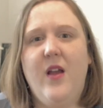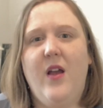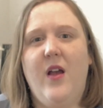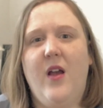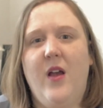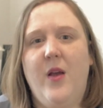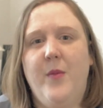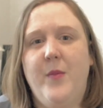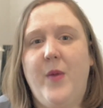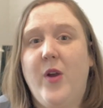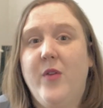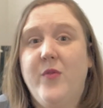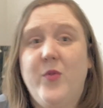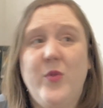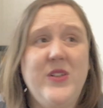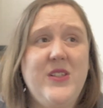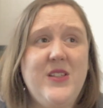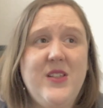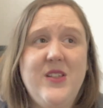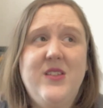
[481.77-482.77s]
Our
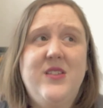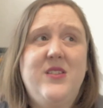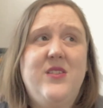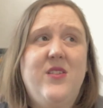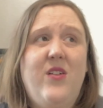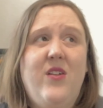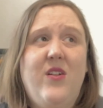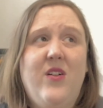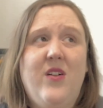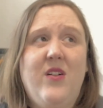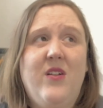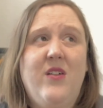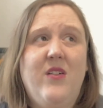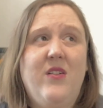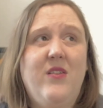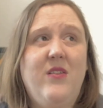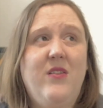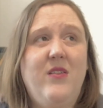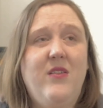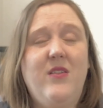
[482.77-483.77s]
voices are
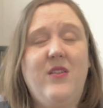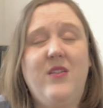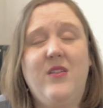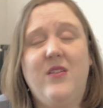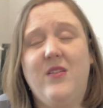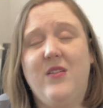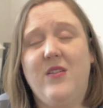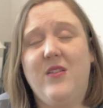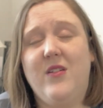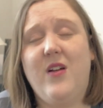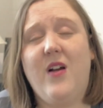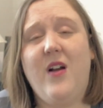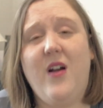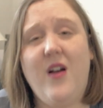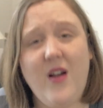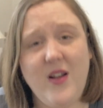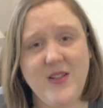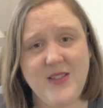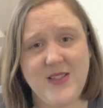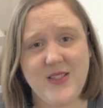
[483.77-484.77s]

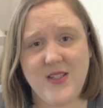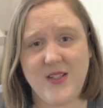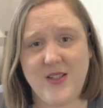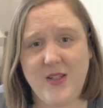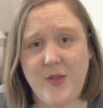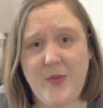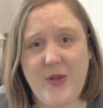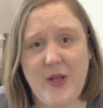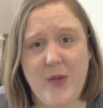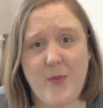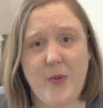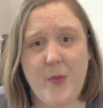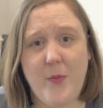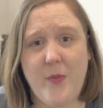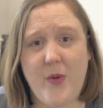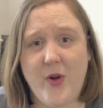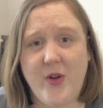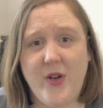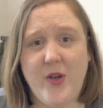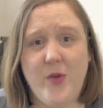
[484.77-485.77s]
constantly being
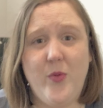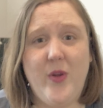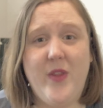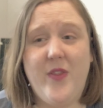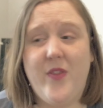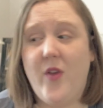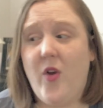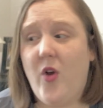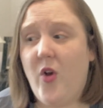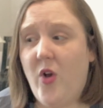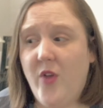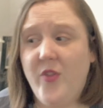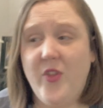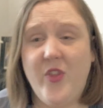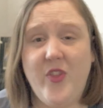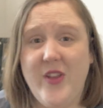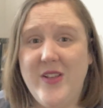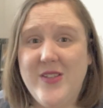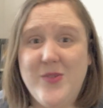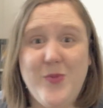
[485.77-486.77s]
bombarded with all the
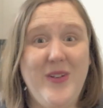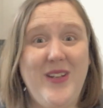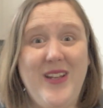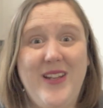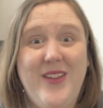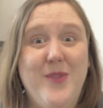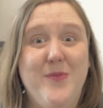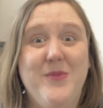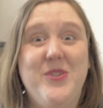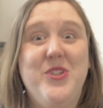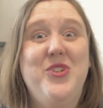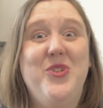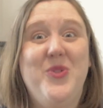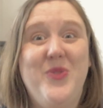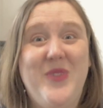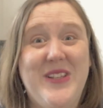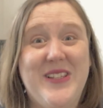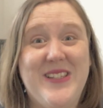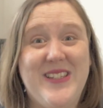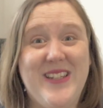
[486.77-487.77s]
things we need them to do
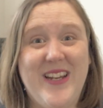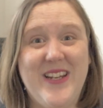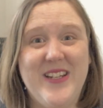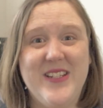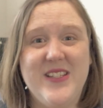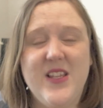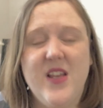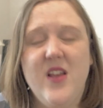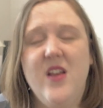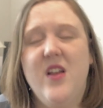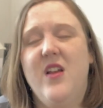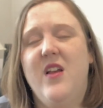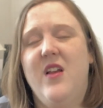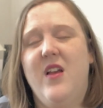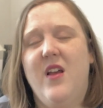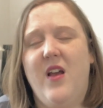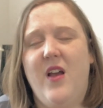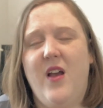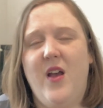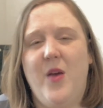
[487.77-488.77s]
these days,
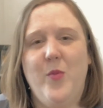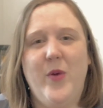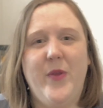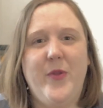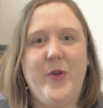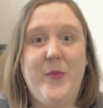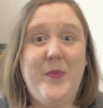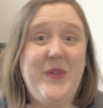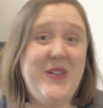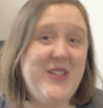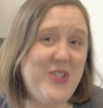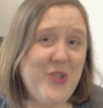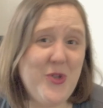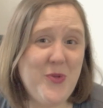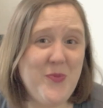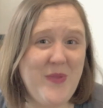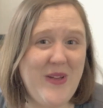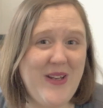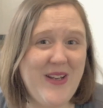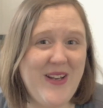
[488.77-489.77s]
whether it be Zoom
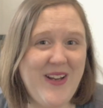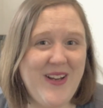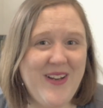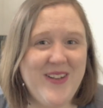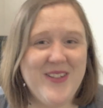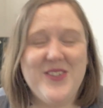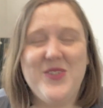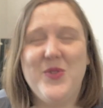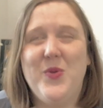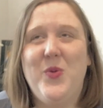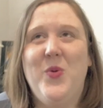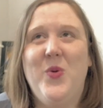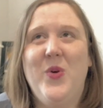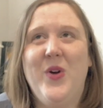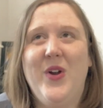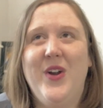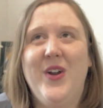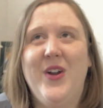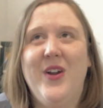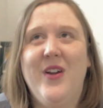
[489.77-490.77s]
meetings
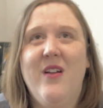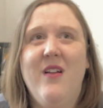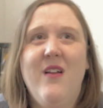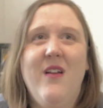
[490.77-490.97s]
or